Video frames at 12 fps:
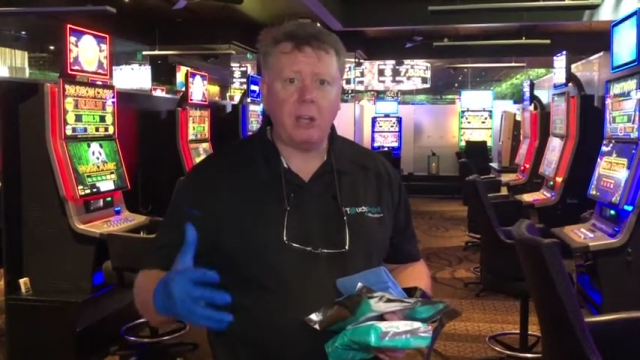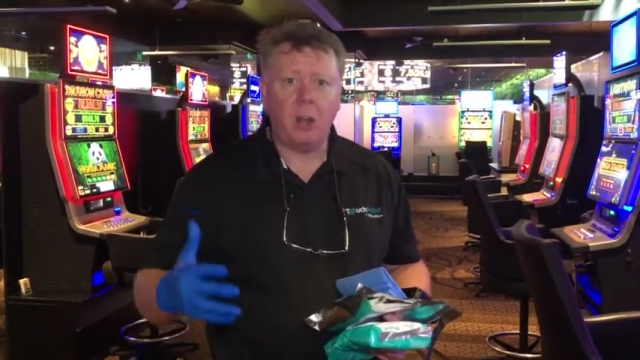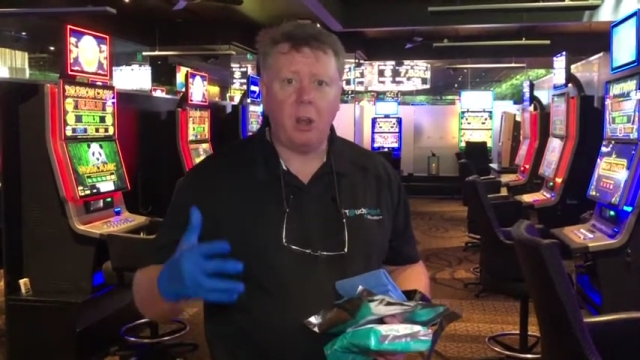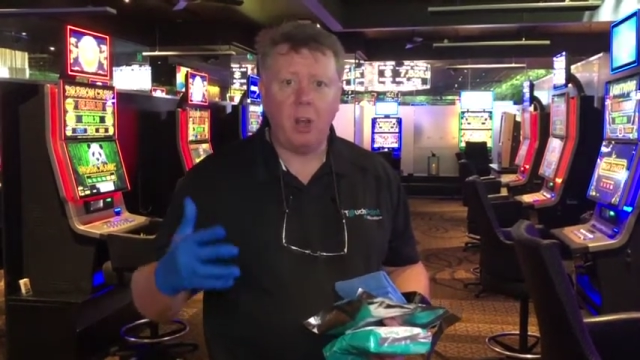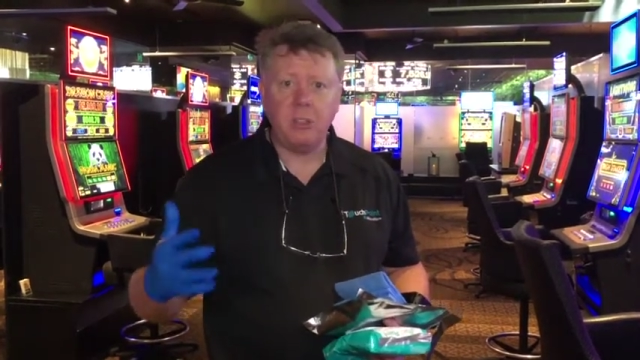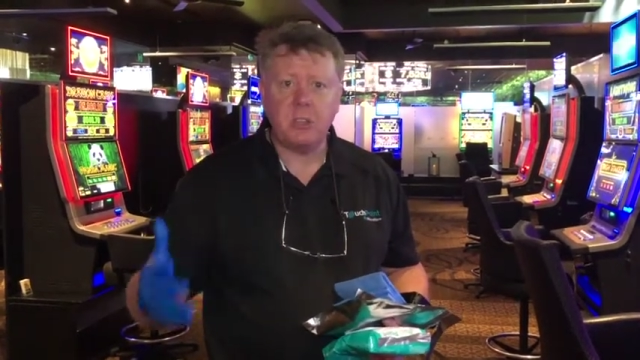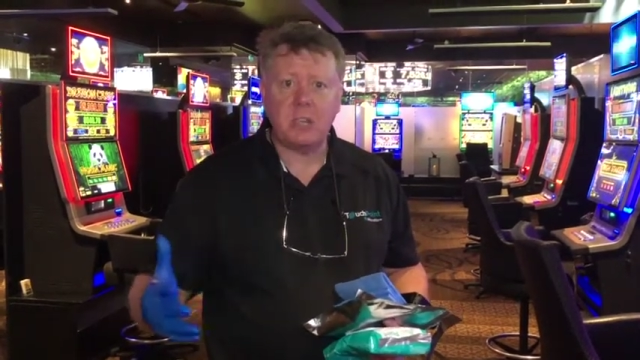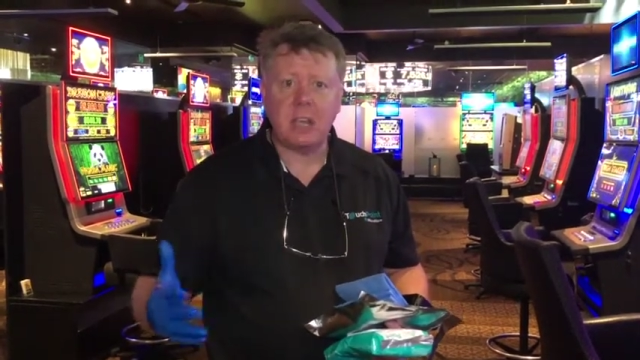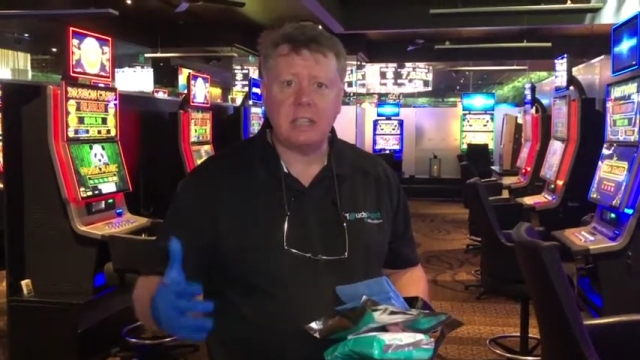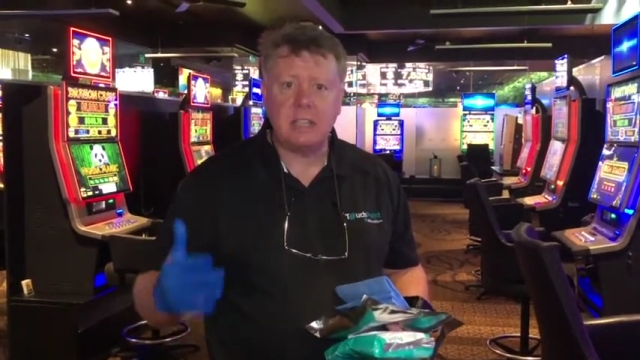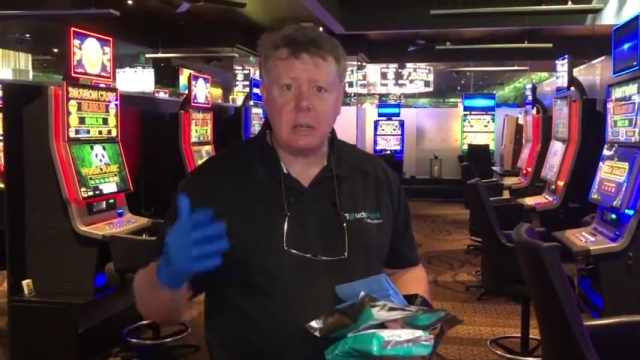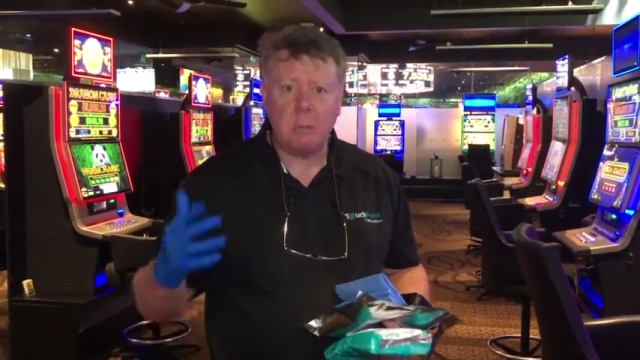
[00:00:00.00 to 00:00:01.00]
cloths are
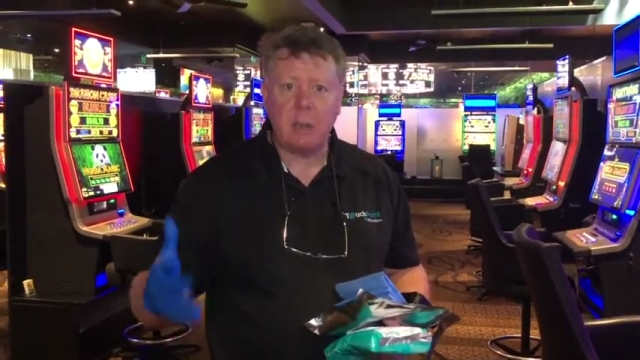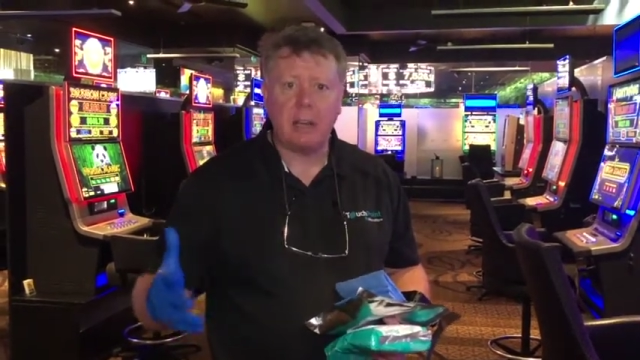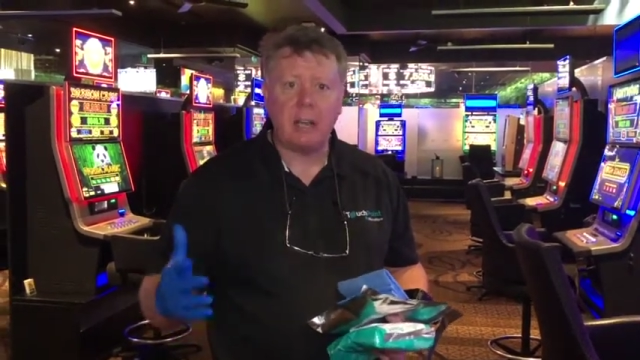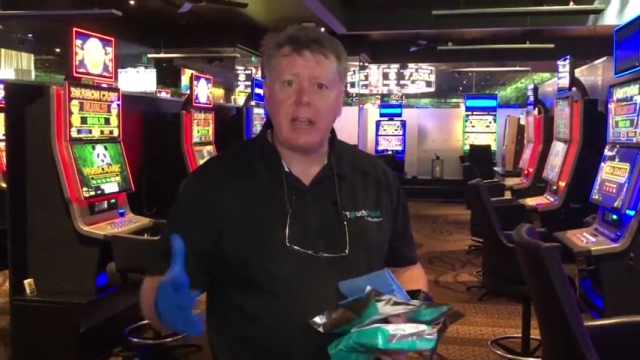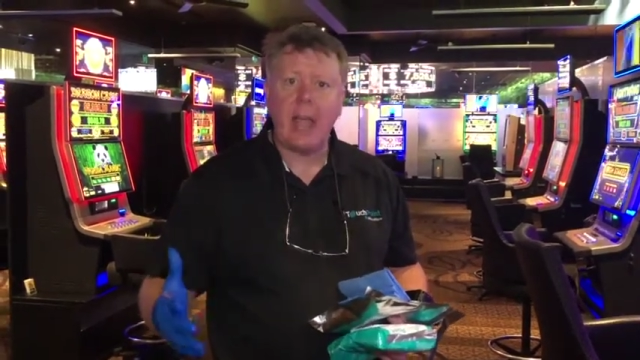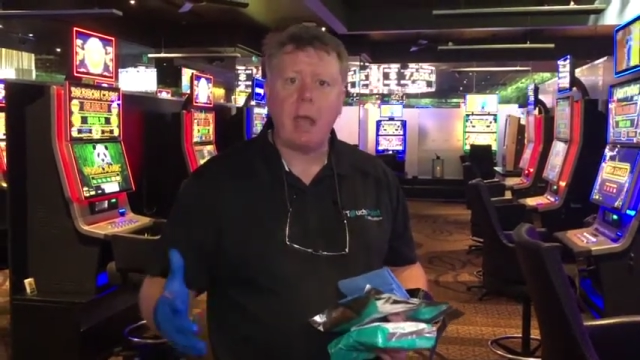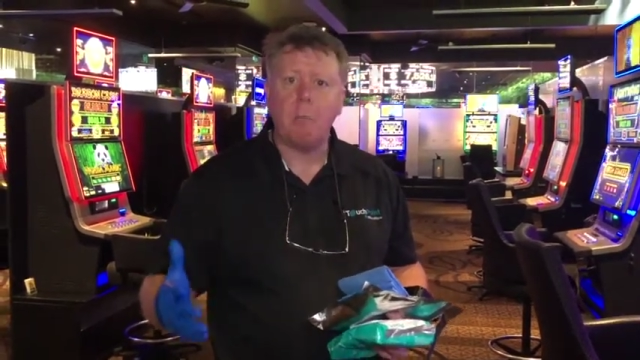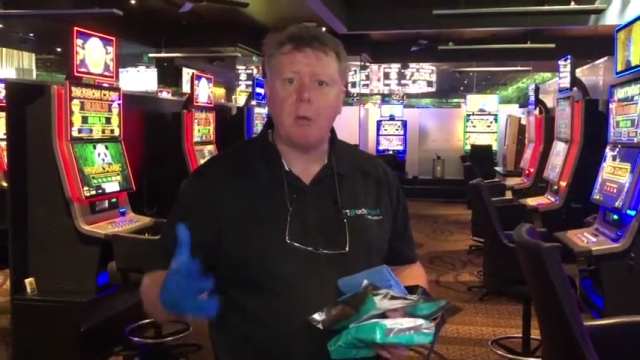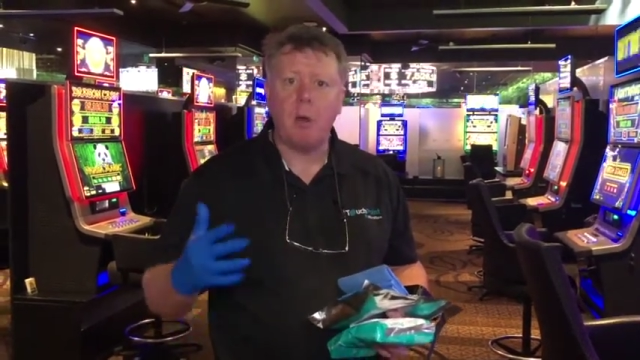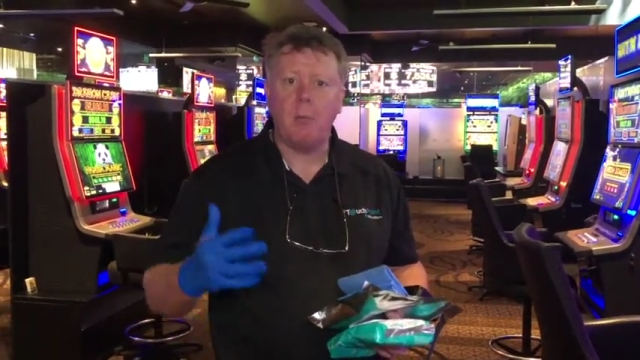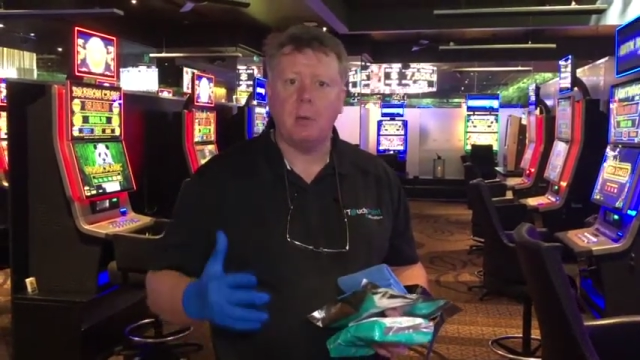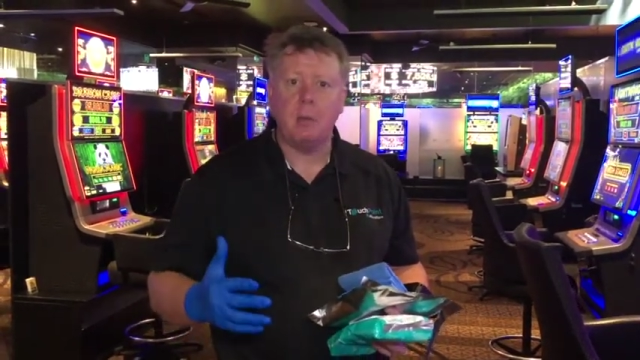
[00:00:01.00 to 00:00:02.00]
typically our
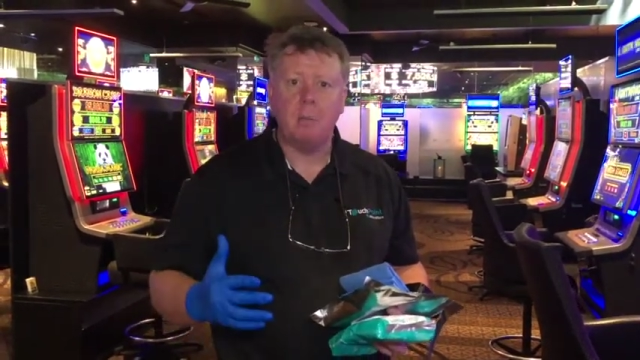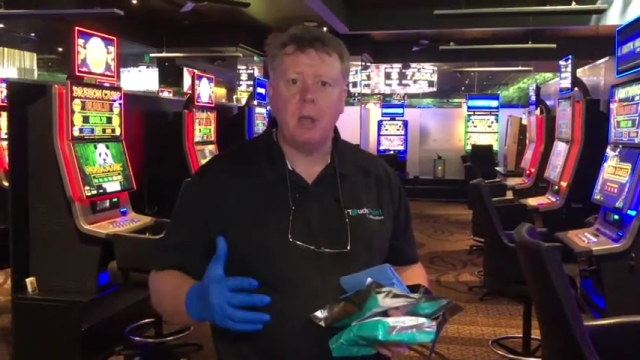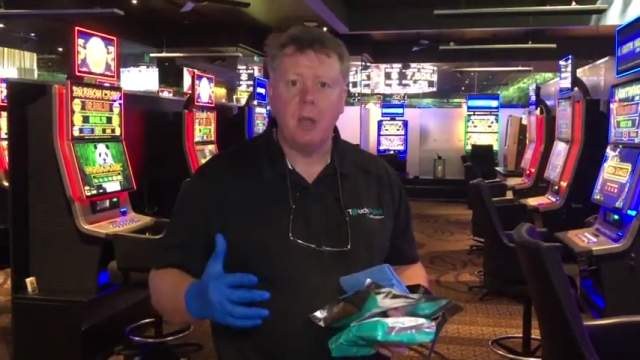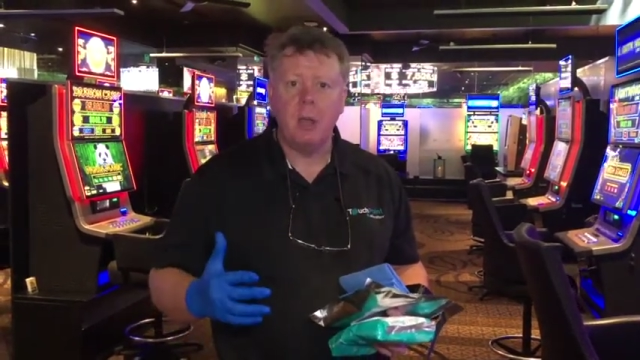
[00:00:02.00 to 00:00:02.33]
problem.